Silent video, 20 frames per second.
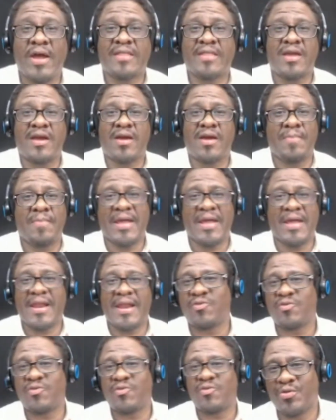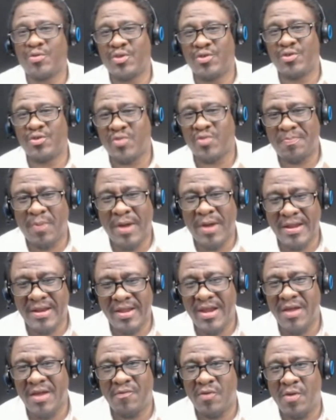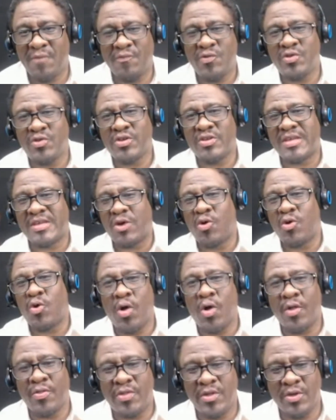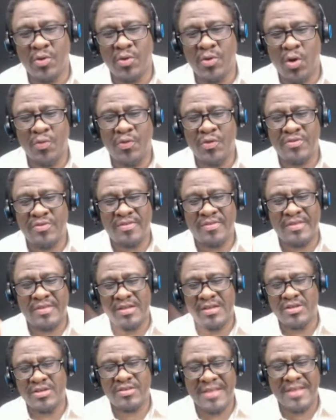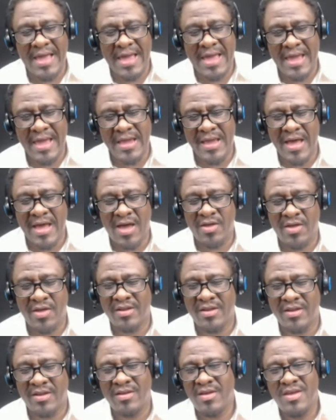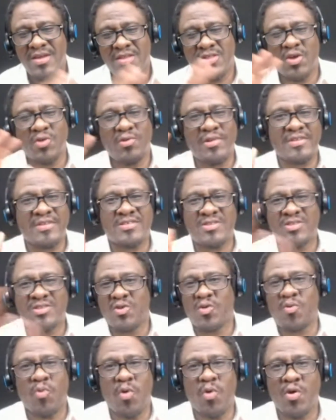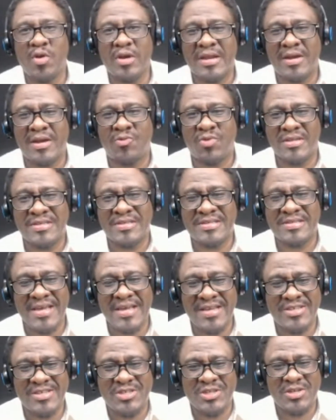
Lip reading: right there, man, that's worth the trip right there. If you just go on this thing just to hang out and don't listen to a word anyone says,